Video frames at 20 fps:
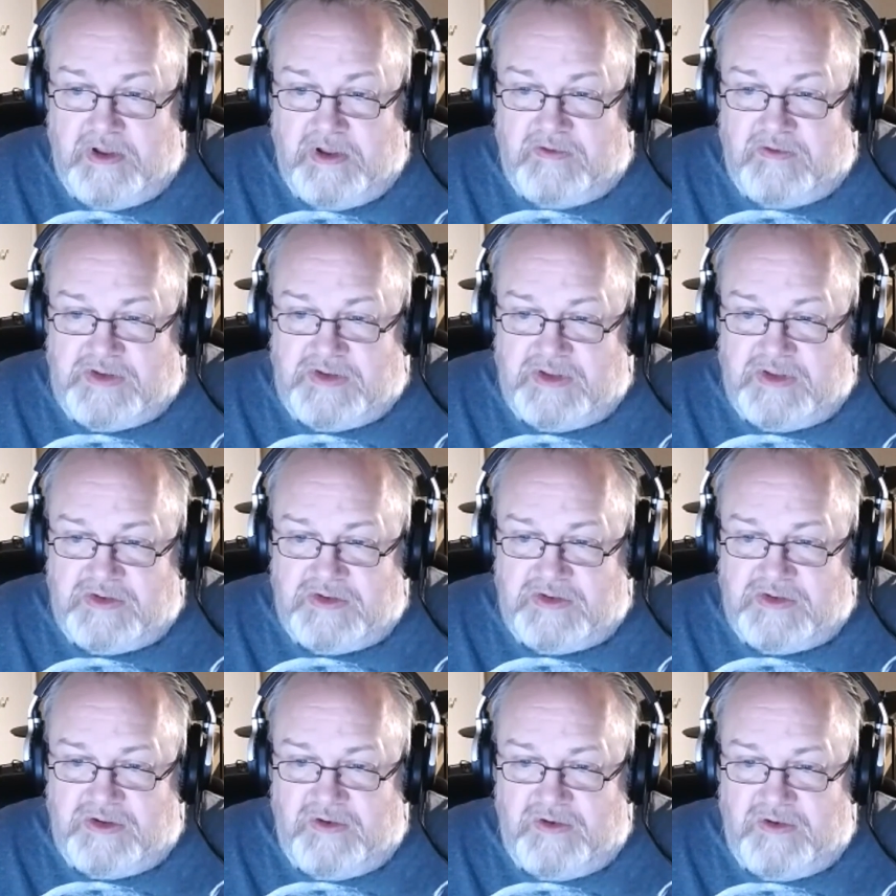The sun is
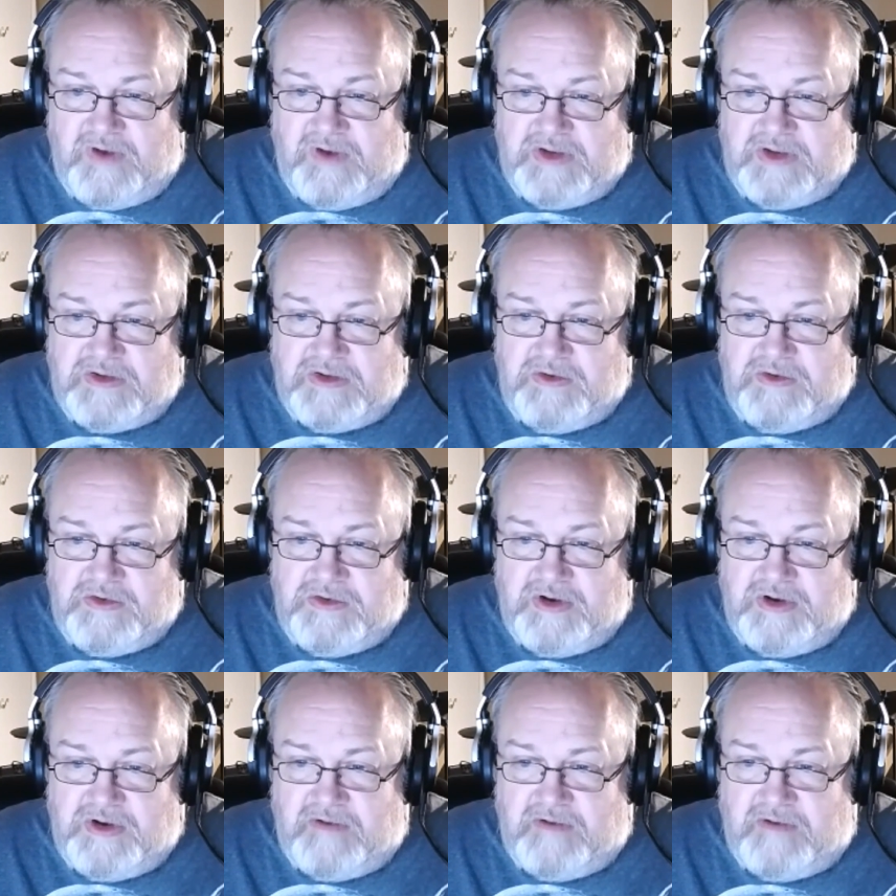on the horizon, you
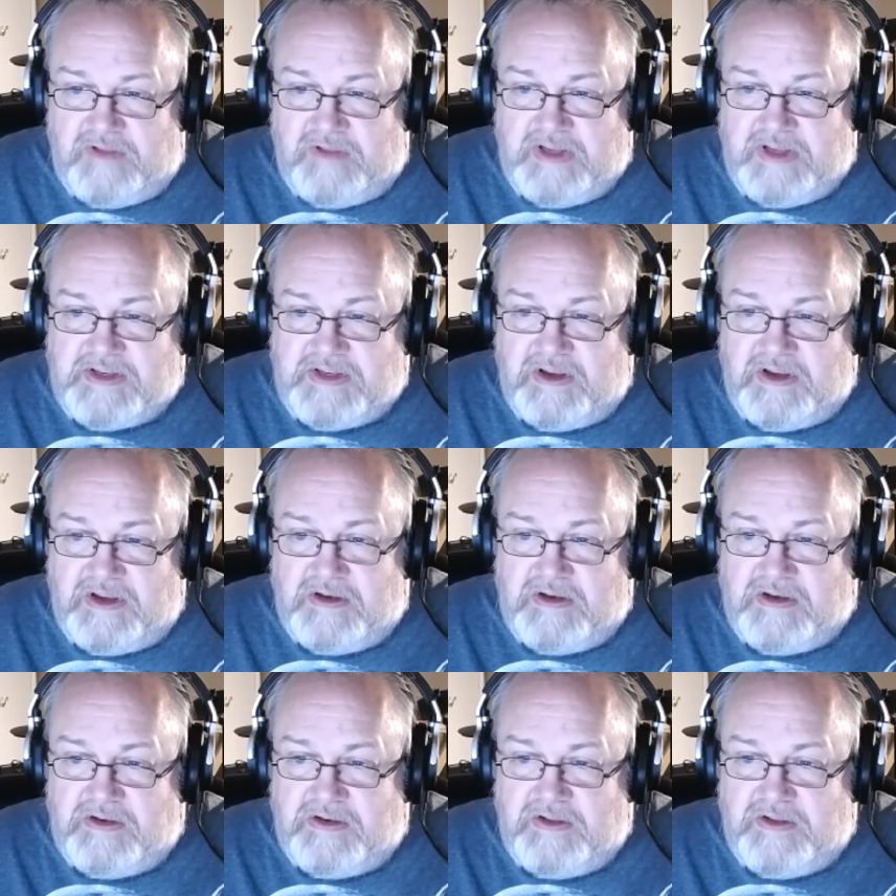should have light
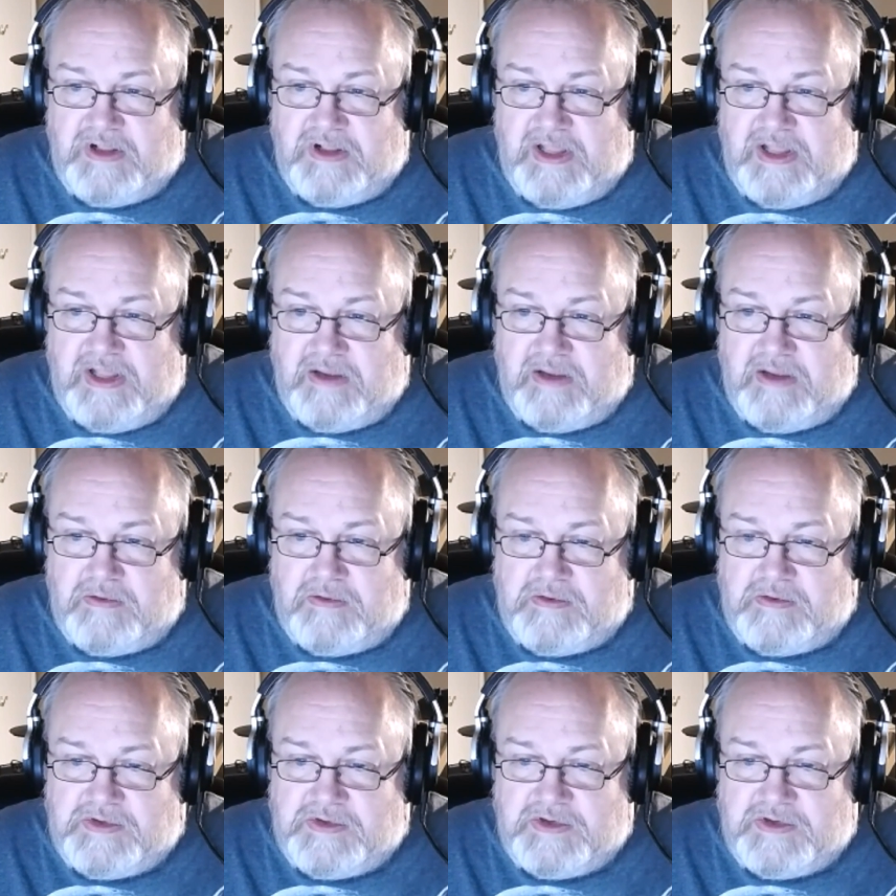under the
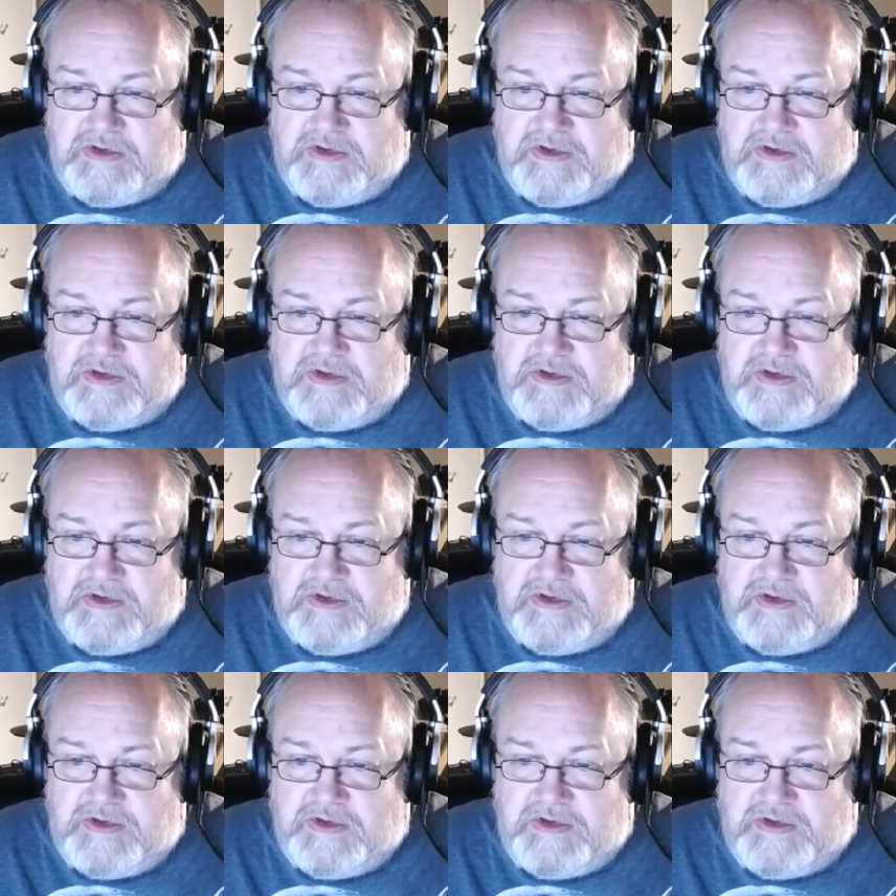clouds.